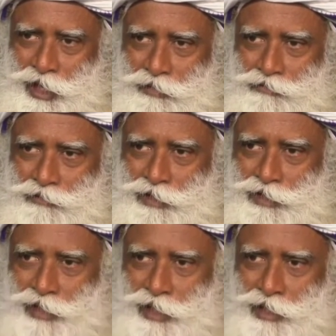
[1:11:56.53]
every
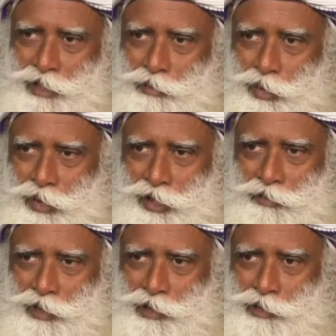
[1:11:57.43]
cell in the body
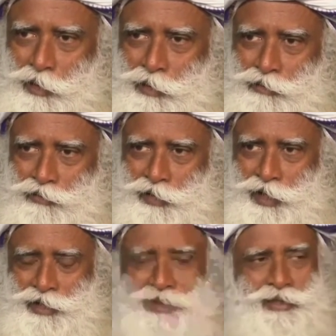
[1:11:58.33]
will long for
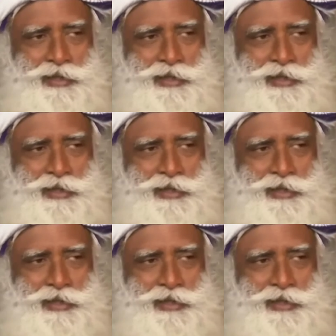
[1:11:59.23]
it.